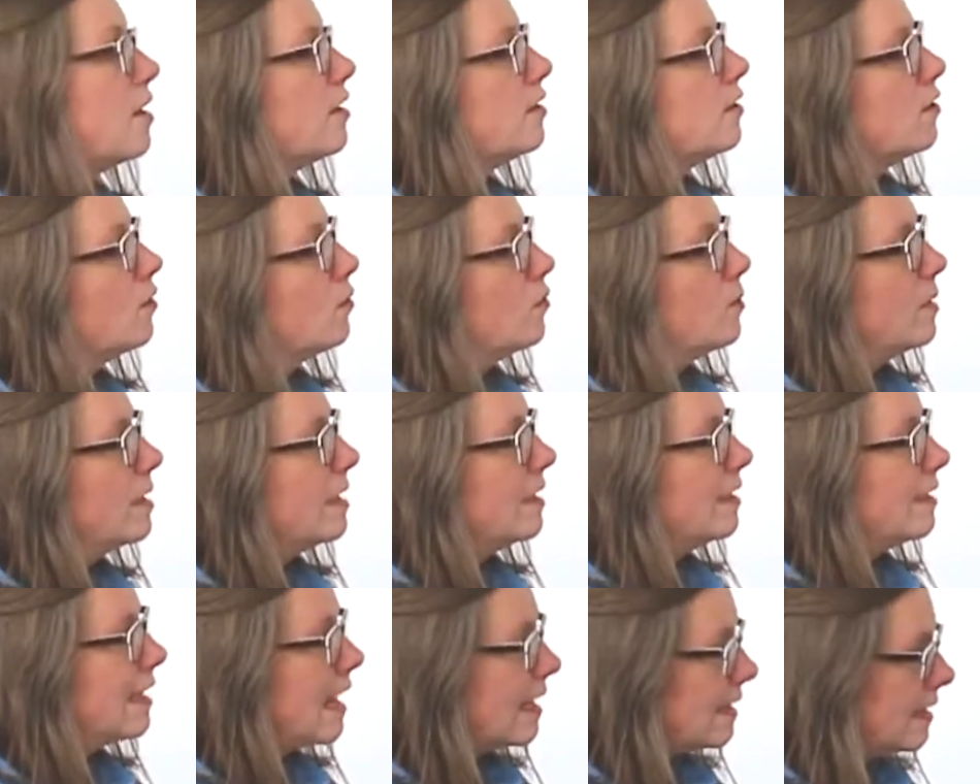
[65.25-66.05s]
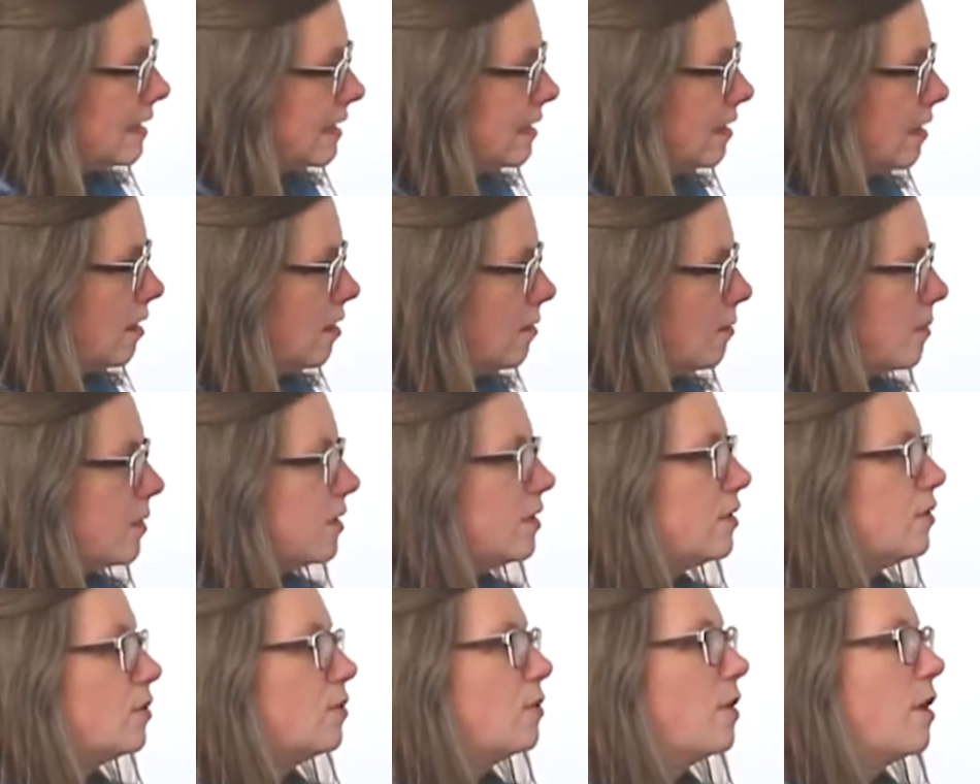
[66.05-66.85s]
So we set it up
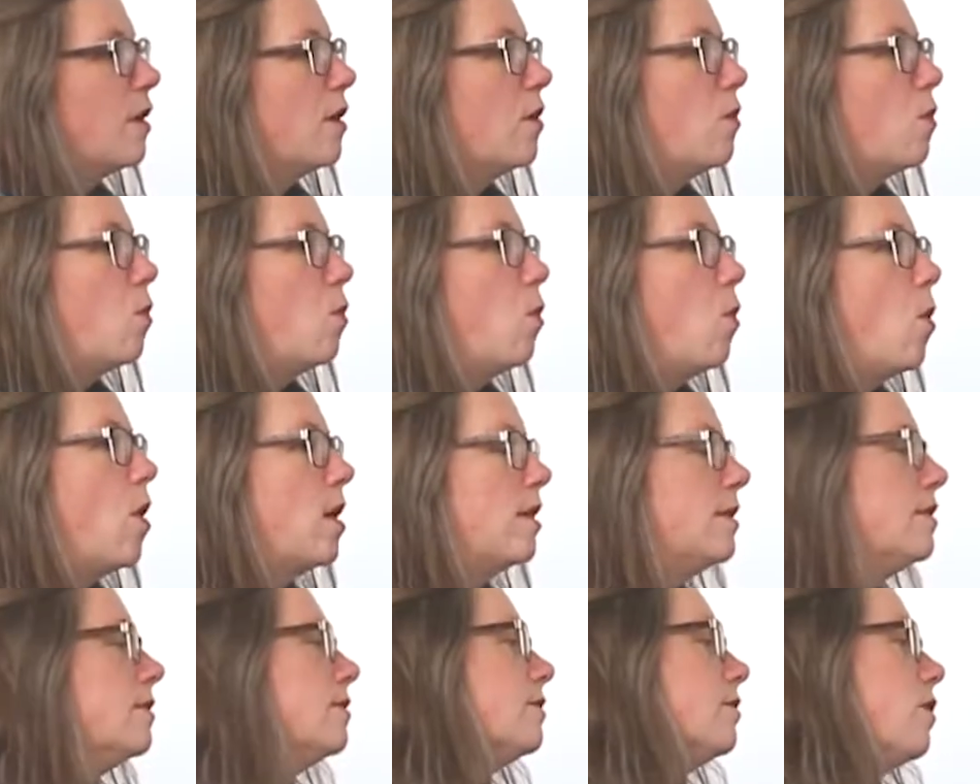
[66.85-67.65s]
so that one